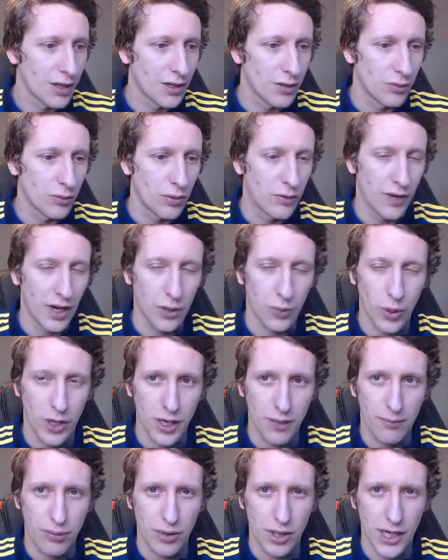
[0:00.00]
We've had a winter
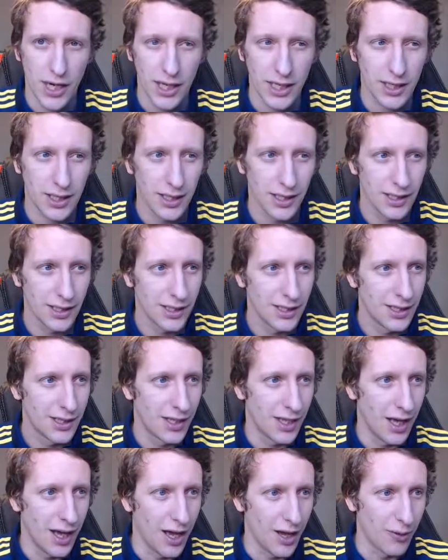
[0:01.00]
break.
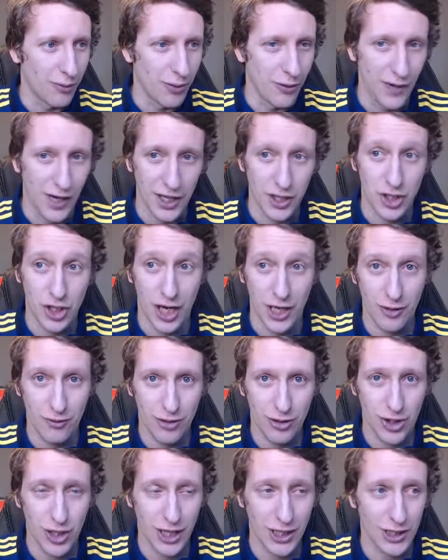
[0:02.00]
We've had a January
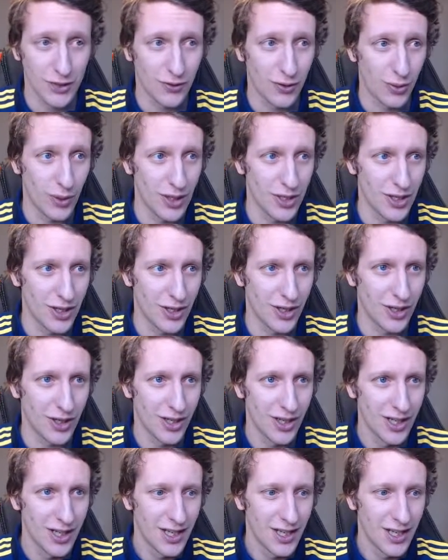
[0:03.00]
transfer window.